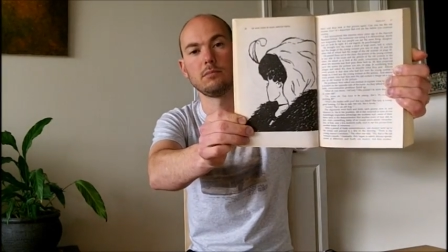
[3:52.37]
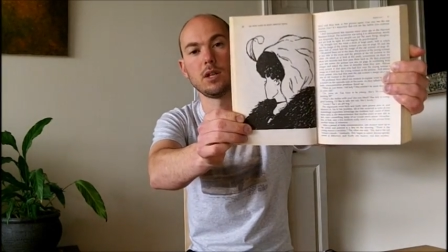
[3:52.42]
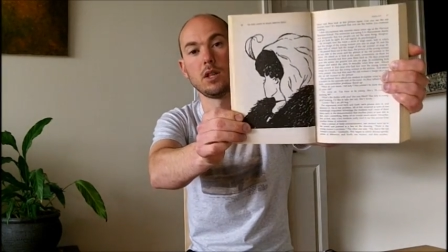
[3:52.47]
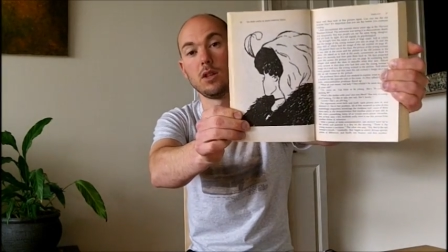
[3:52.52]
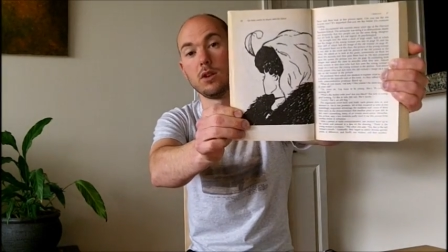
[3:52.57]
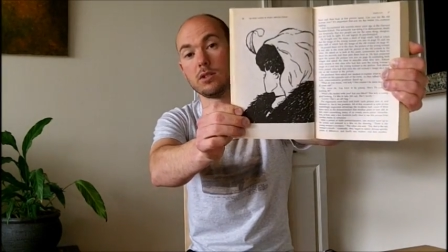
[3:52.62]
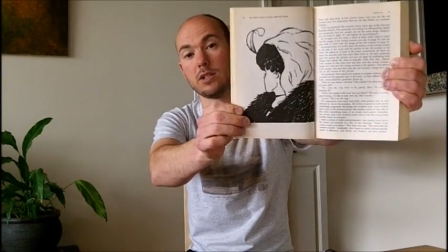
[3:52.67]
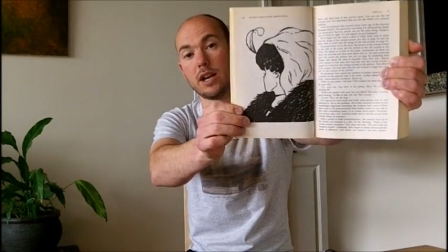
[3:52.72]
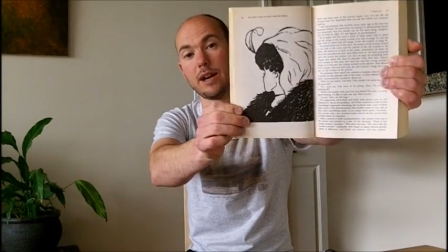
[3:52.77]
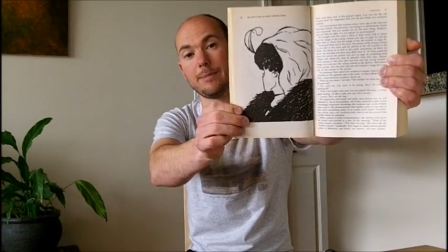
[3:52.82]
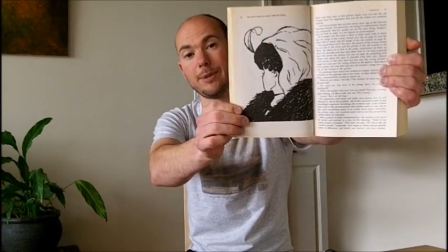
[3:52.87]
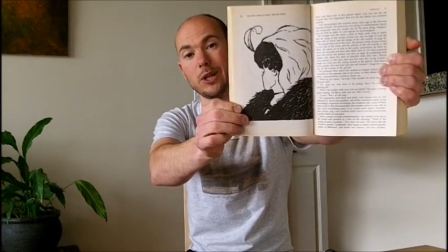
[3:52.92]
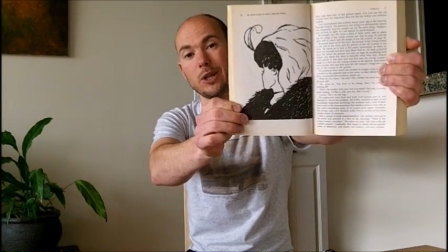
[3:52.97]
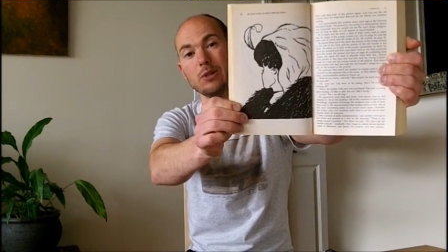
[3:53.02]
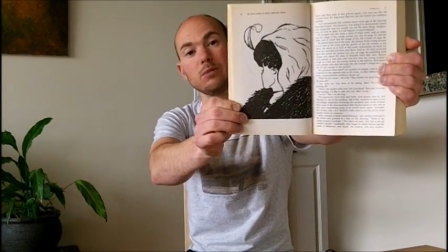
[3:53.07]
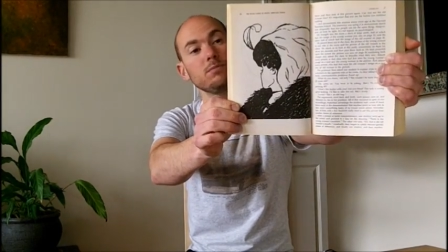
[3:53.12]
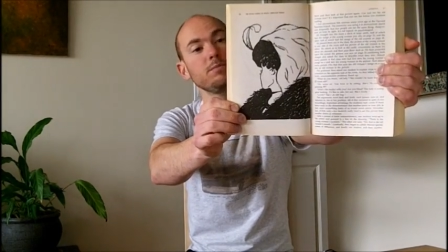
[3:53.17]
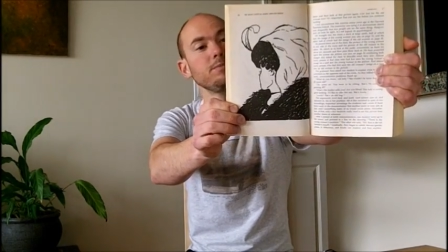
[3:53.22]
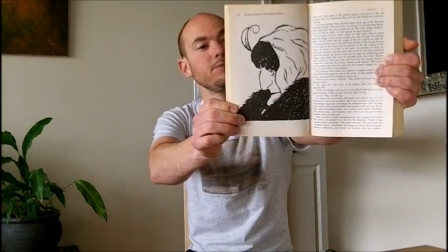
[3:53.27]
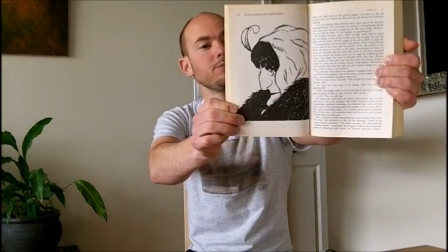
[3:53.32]
a long time
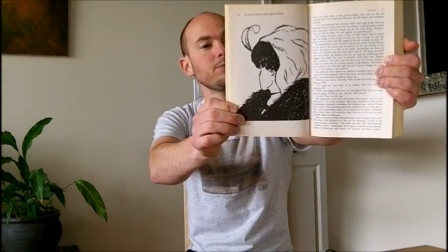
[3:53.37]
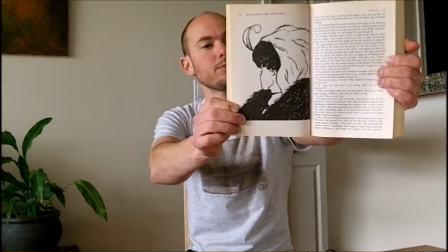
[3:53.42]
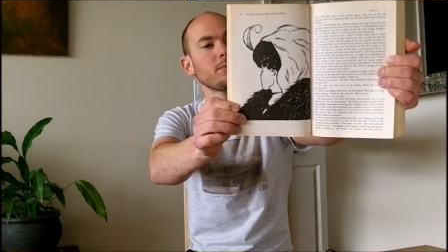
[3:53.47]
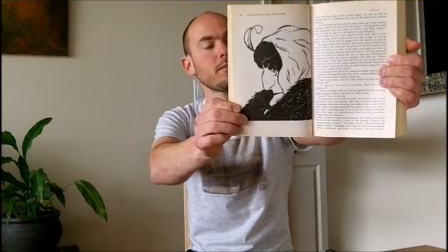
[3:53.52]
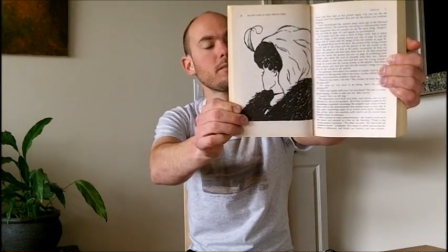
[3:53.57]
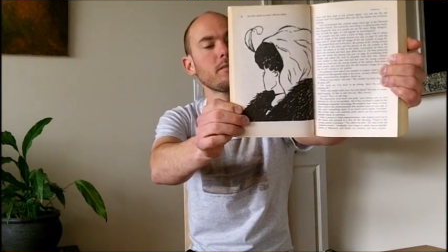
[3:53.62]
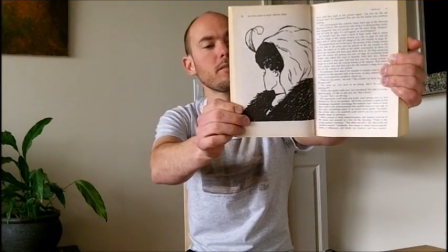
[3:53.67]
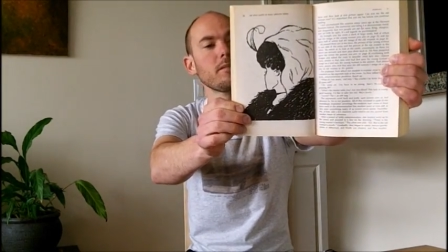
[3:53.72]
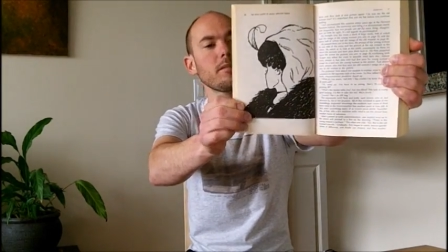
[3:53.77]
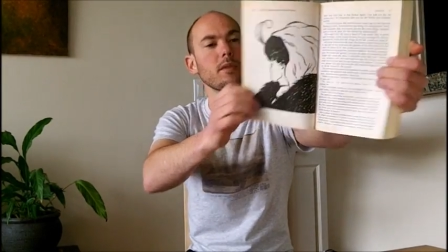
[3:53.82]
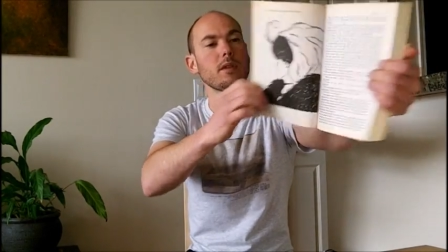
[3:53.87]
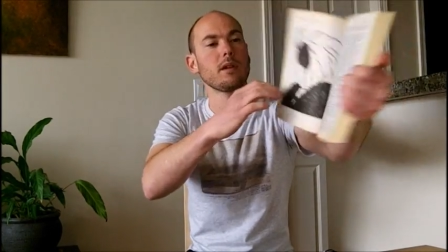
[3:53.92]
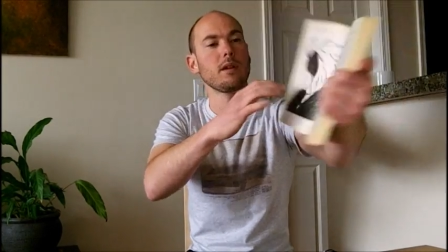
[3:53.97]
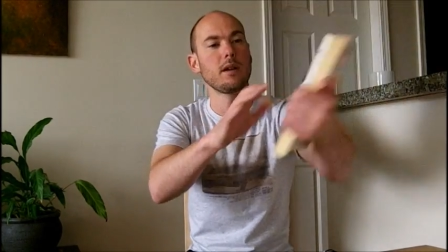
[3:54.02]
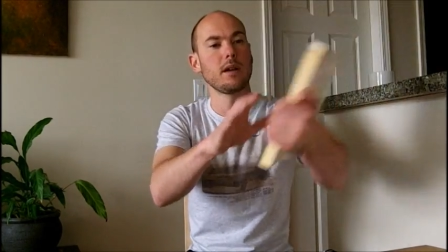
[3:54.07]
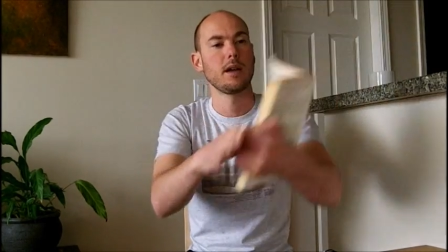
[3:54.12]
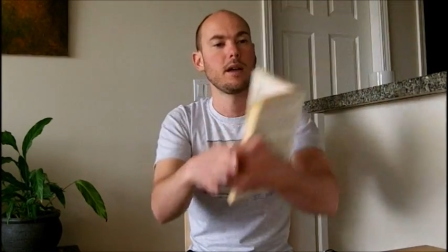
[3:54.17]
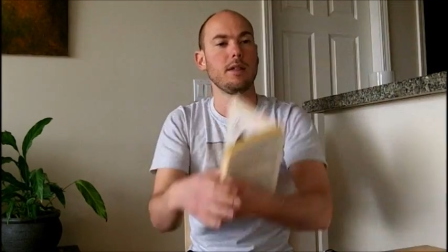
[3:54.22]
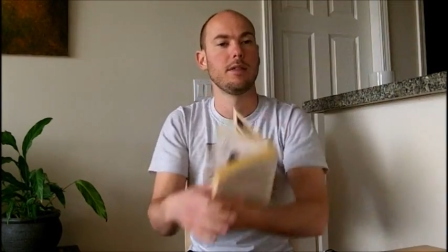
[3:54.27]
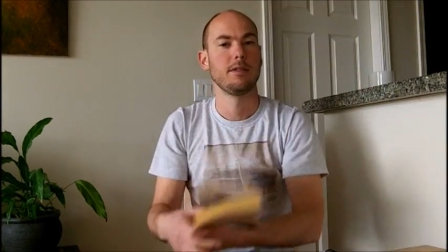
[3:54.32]
ago.
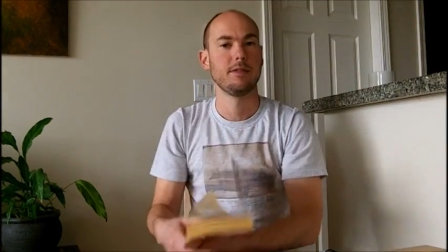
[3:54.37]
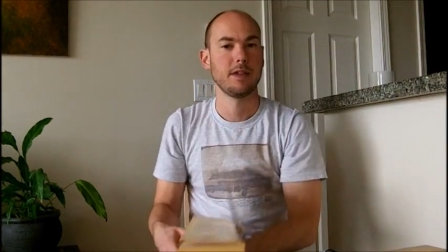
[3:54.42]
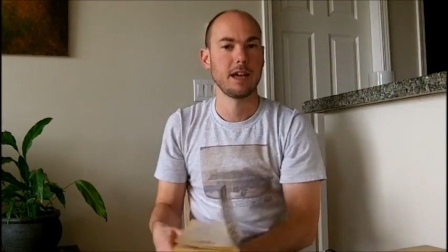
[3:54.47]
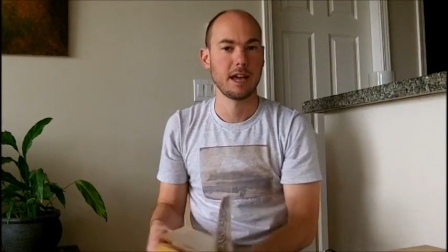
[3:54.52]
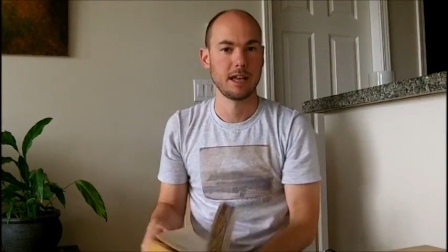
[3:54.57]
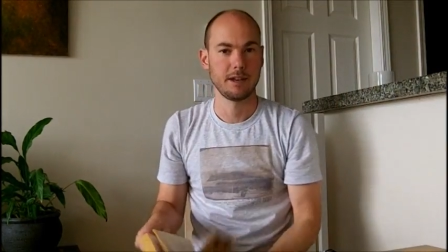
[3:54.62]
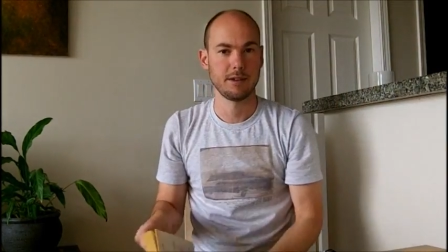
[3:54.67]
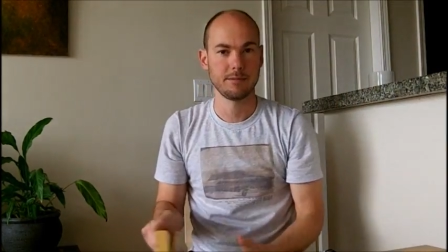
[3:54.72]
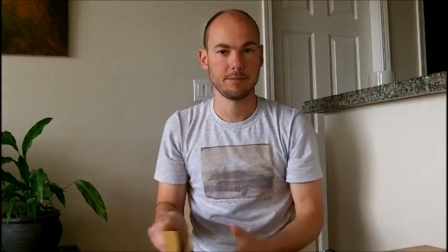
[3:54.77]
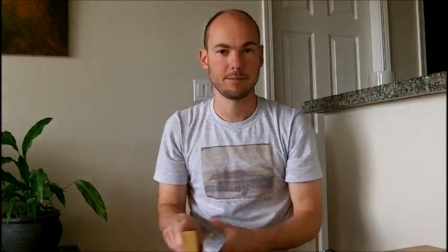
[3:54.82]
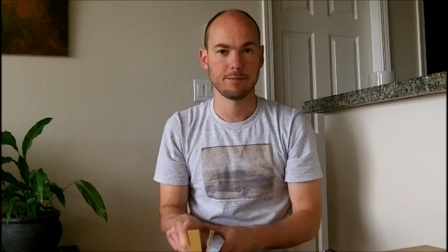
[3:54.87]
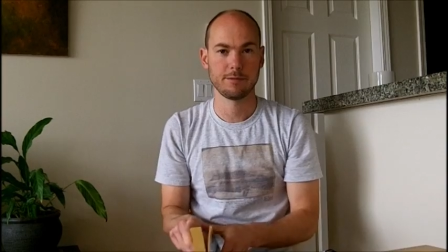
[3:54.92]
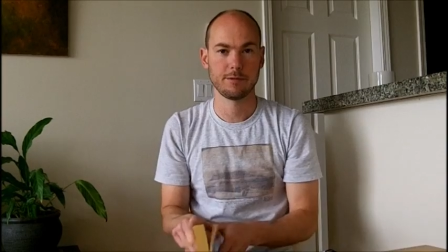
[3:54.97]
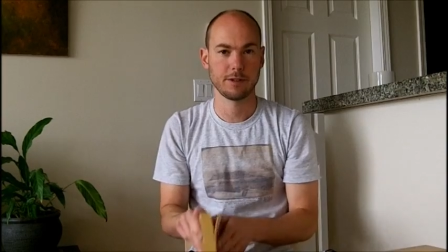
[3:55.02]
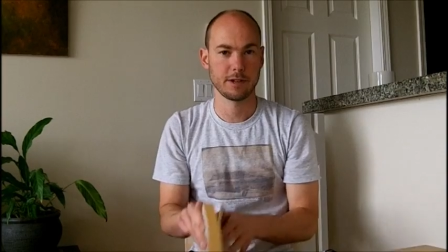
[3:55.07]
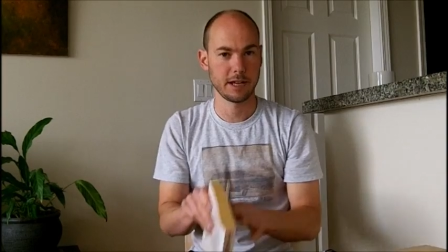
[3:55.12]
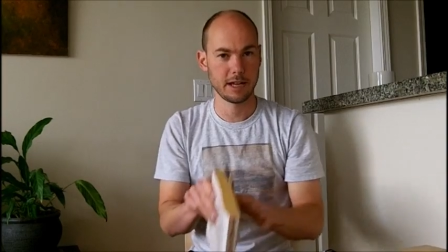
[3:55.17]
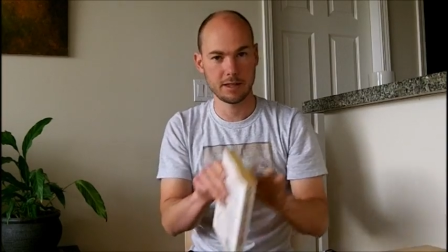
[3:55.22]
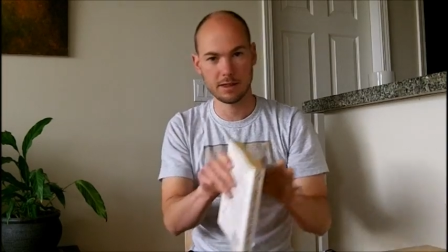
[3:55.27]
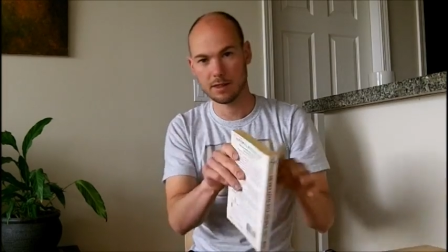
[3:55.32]
Then
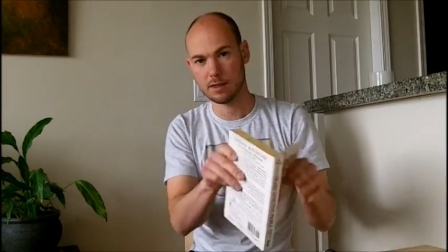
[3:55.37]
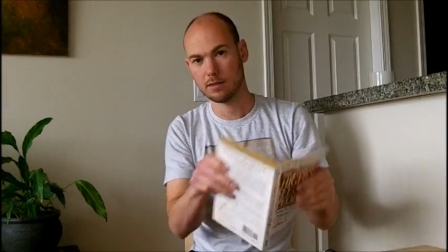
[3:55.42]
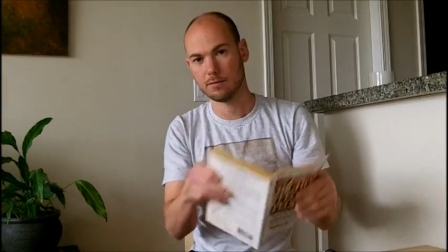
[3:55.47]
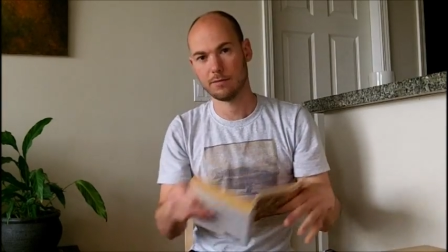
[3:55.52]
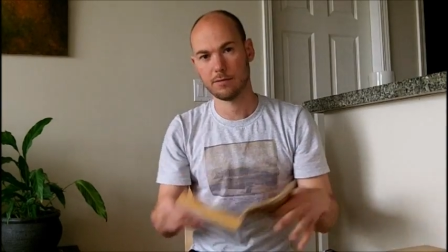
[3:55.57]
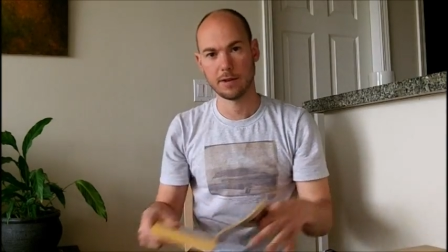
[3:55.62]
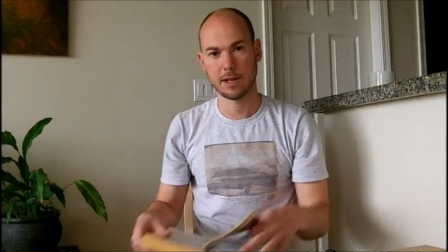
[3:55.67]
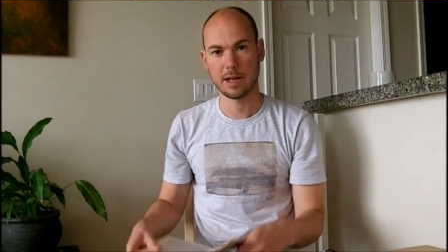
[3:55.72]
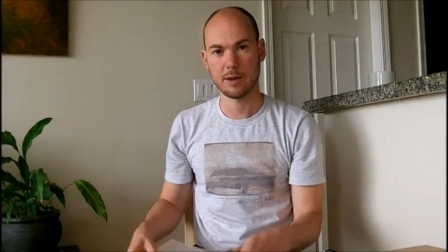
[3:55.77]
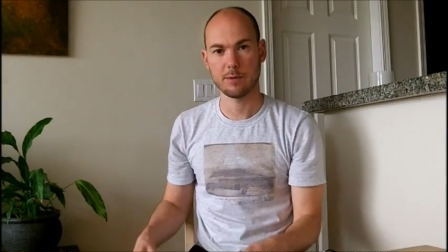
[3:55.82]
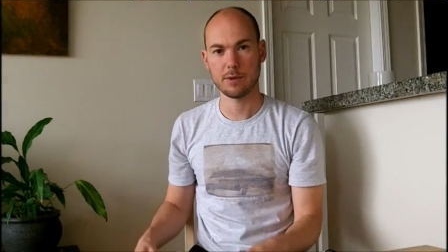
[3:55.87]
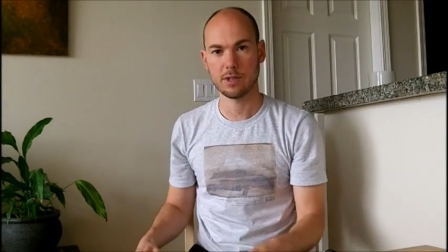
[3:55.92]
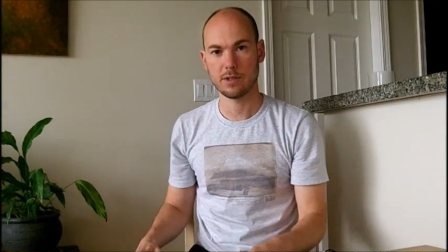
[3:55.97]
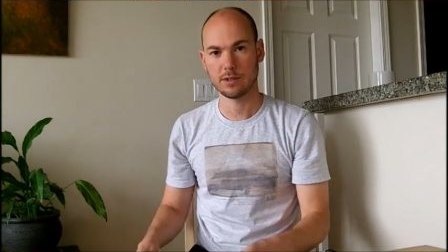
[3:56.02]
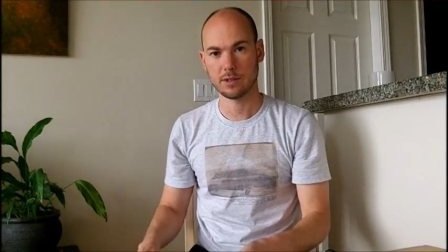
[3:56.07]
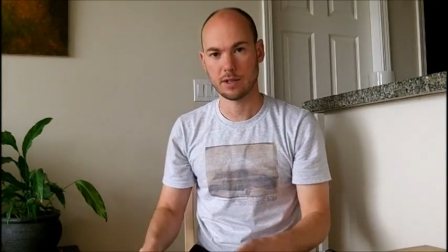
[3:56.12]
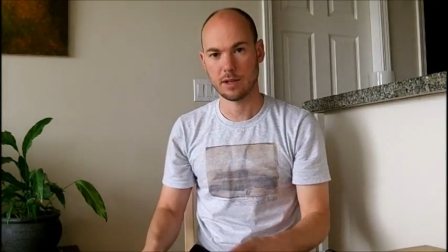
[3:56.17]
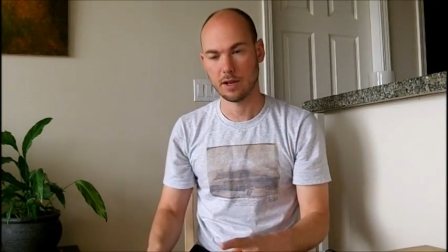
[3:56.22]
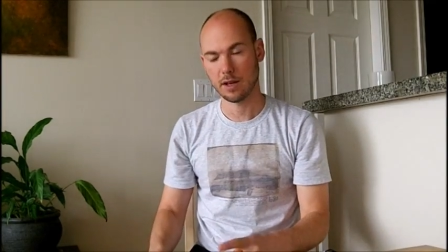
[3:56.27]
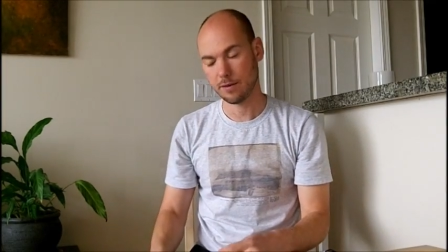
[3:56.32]
forget what you
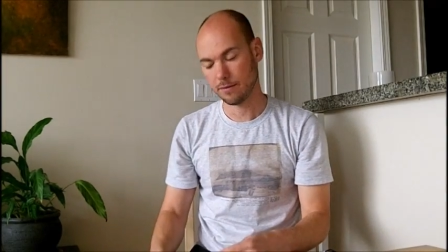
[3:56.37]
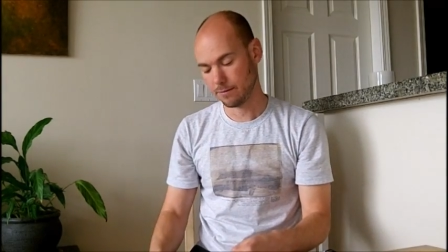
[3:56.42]
saw,